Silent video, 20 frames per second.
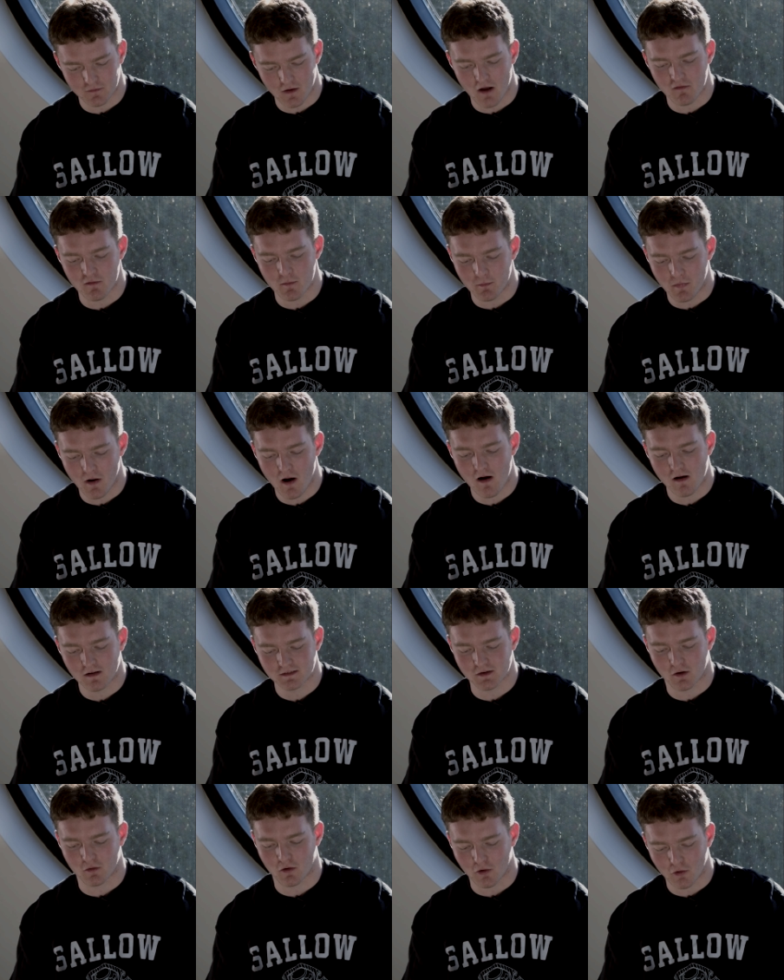I've embarked
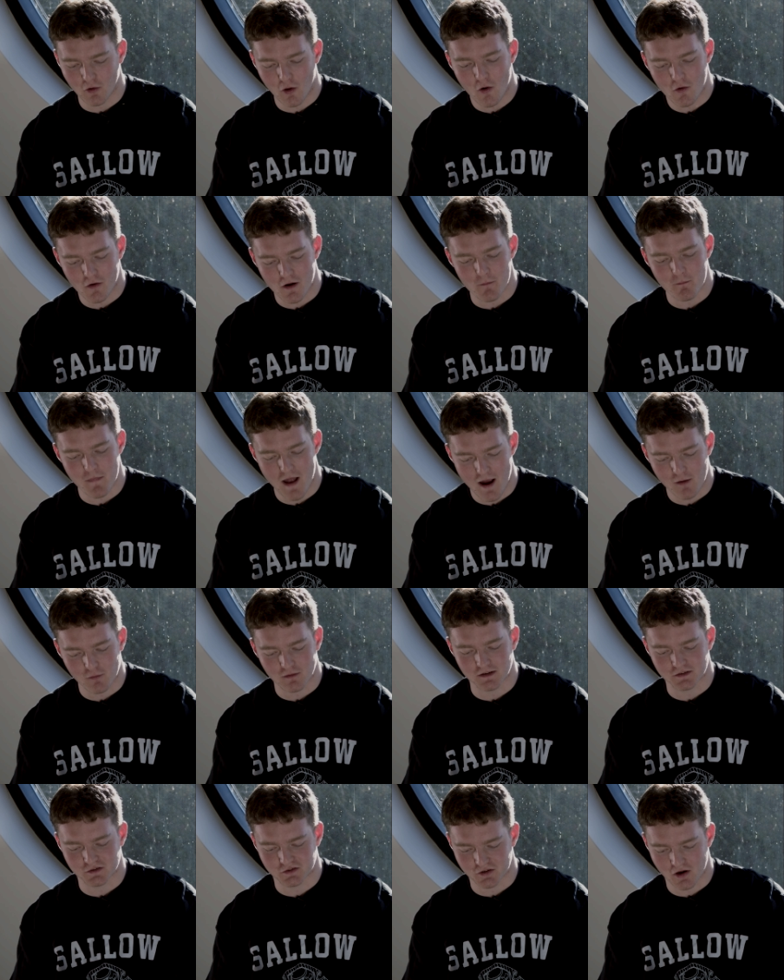on a long and
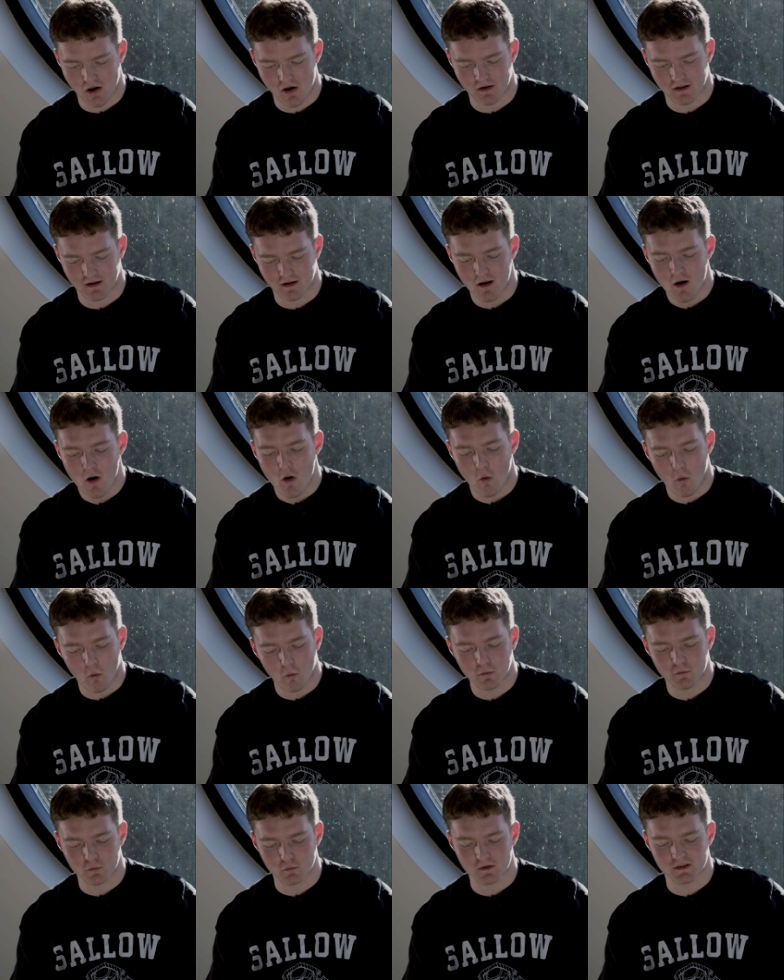perilous journey all
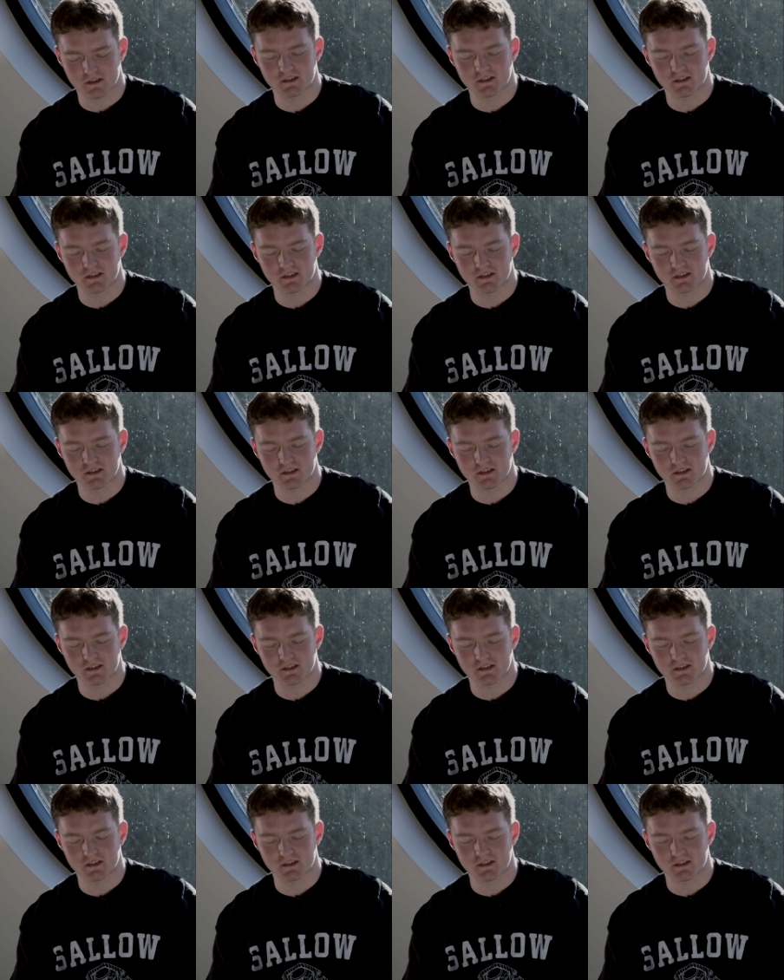through the